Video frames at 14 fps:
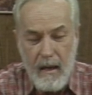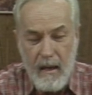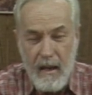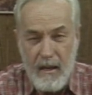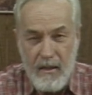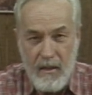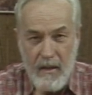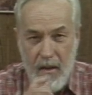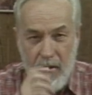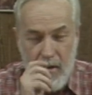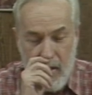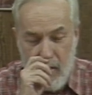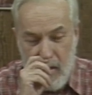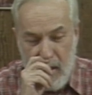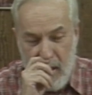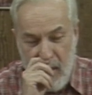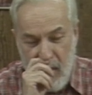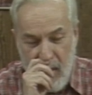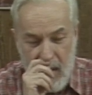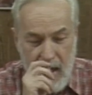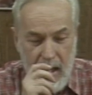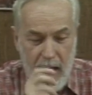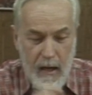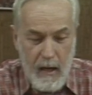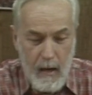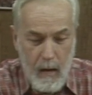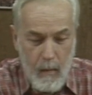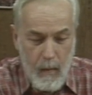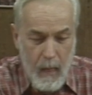And it's another interesting thing. It